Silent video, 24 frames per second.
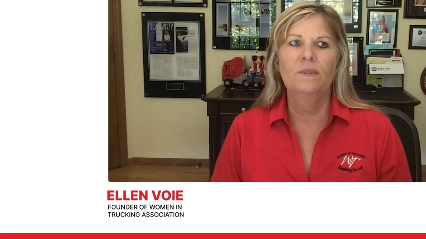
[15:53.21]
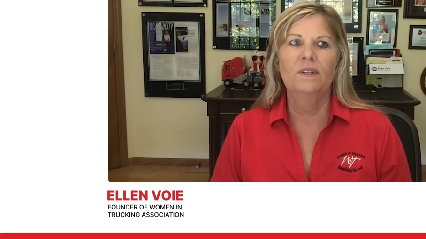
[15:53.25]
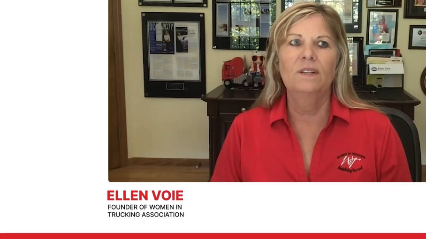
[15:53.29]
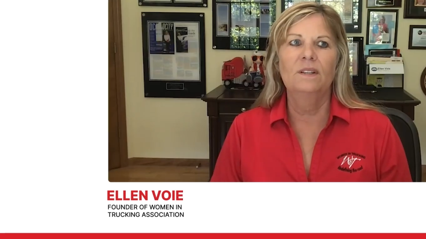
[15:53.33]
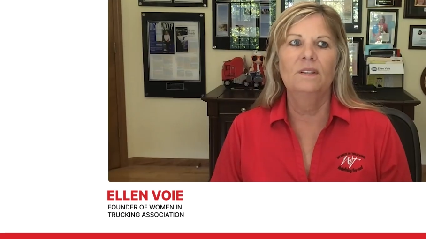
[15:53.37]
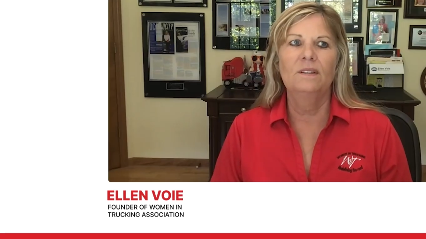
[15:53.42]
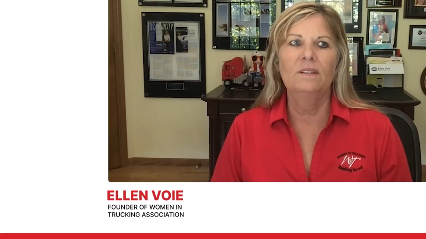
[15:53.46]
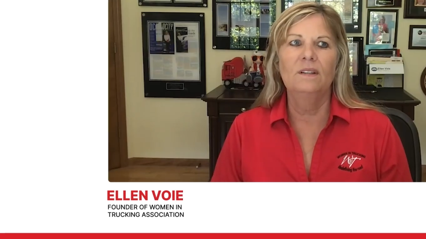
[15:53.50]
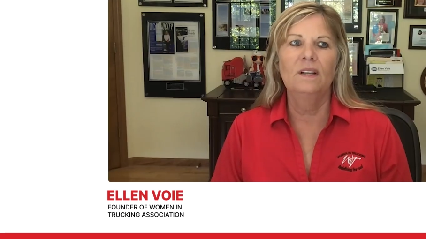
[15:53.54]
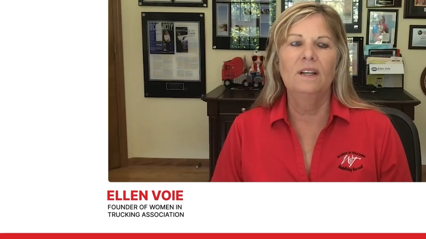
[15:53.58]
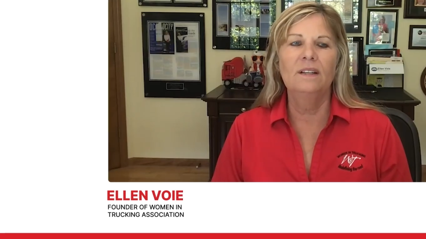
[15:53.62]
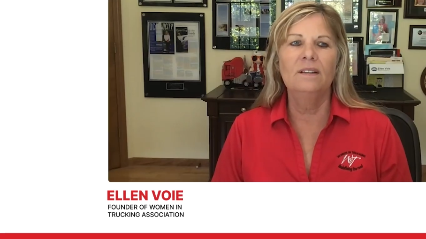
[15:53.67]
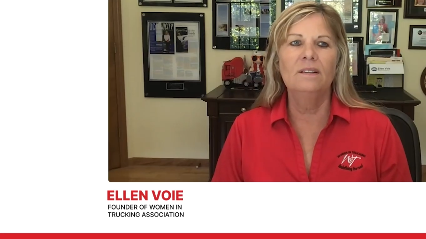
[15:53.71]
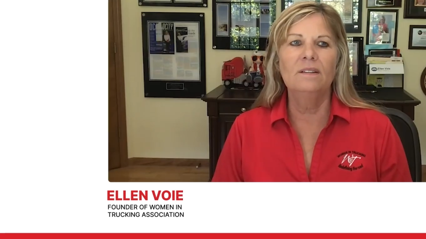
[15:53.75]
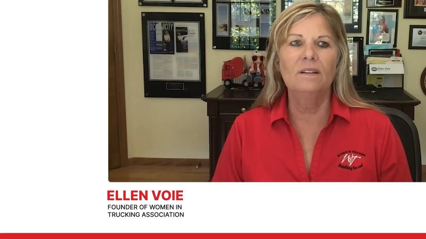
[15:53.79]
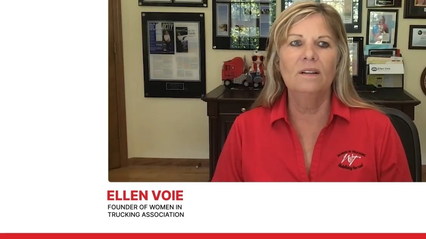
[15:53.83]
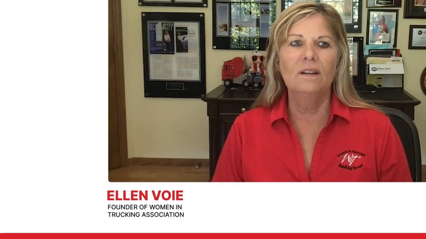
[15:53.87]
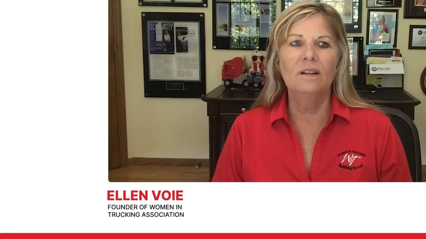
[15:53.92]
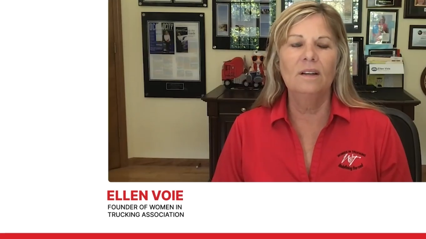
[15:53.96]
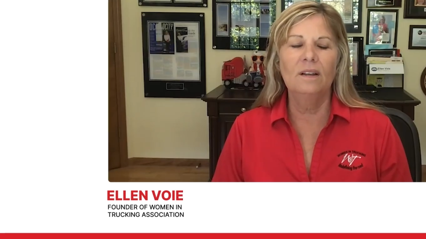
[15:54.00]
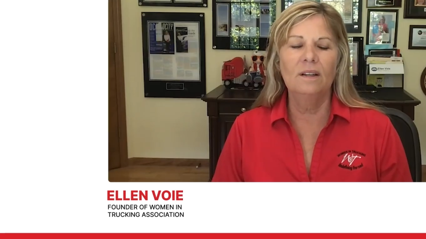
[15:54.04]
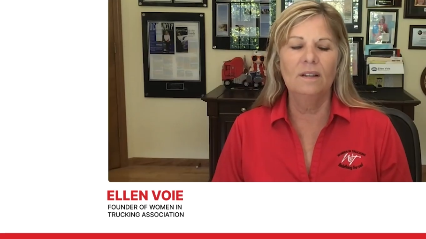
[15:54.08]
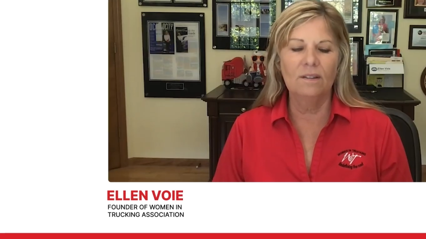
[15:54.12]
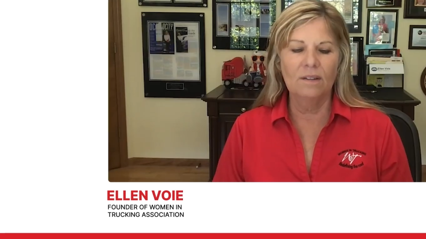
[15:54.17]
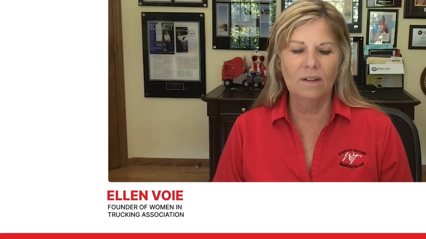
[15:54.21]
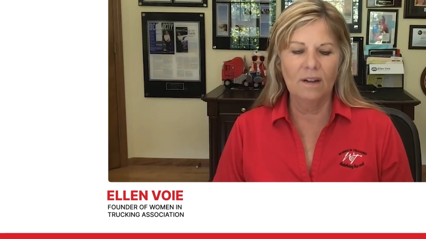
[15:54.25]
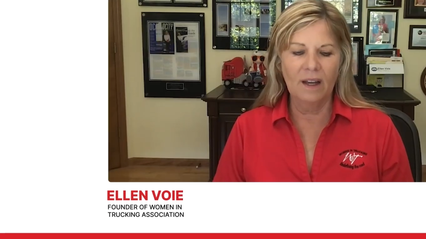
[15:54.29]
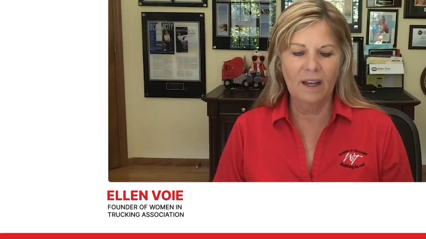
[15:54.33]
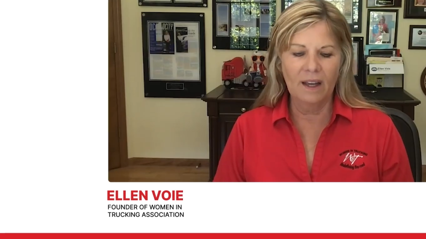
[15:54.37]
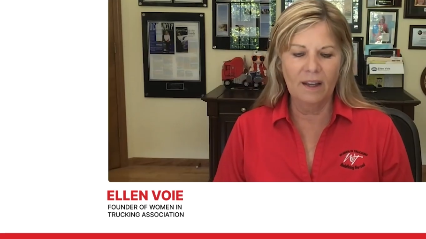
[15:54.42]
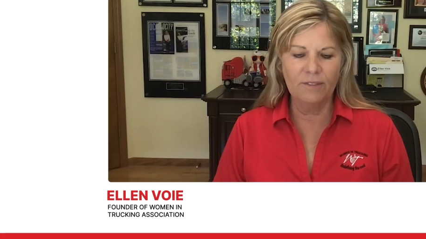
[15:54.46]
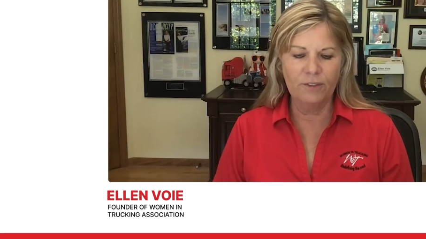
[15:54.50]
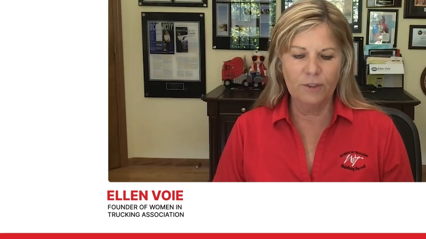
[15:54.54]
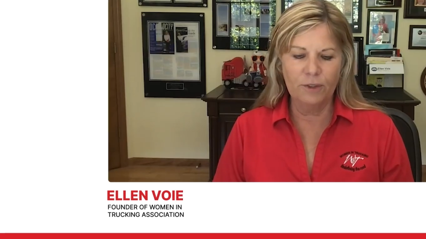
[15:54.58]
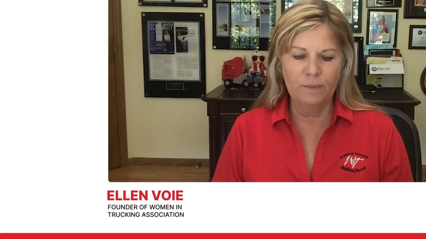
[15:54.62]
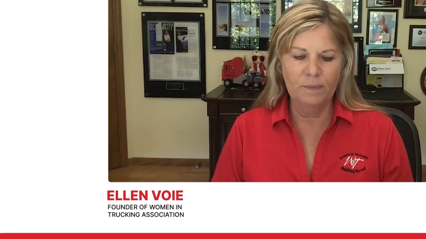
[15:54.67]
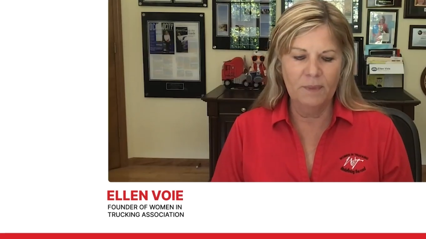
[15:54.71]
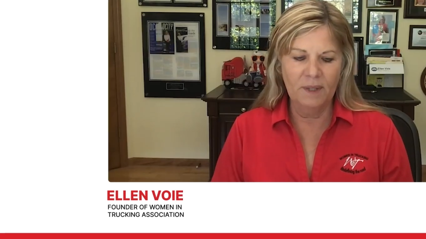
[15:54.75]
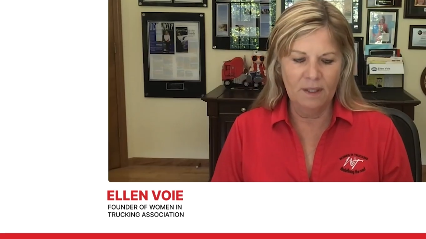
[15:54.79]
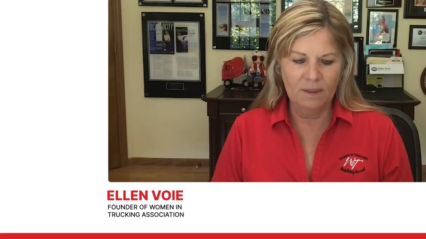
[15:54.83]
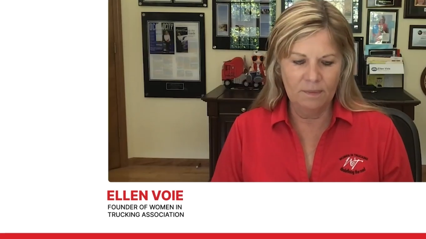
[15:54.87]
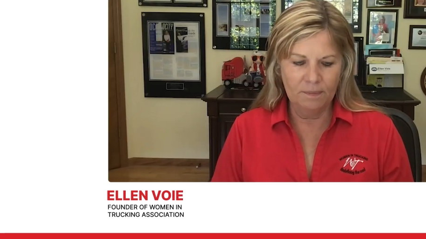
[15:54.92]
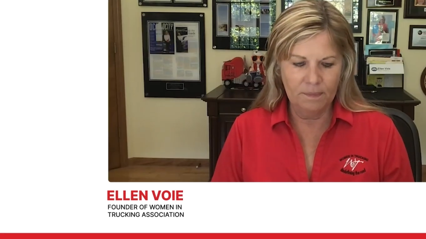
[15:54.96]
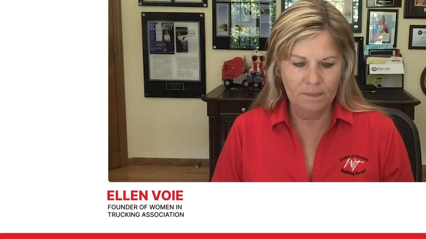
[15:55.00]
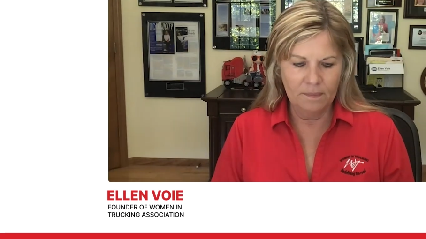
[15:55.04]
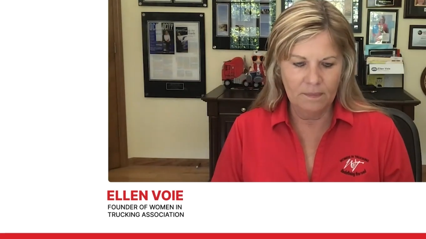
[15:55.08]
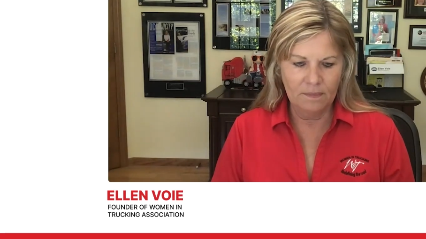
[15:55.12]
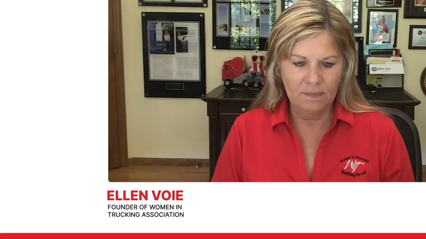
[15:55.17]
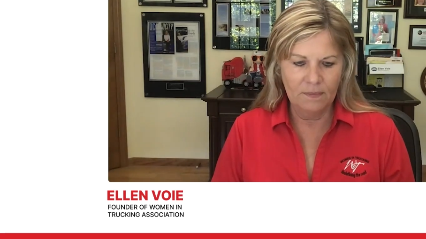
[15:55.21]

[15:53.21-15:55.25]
win, and I have to remind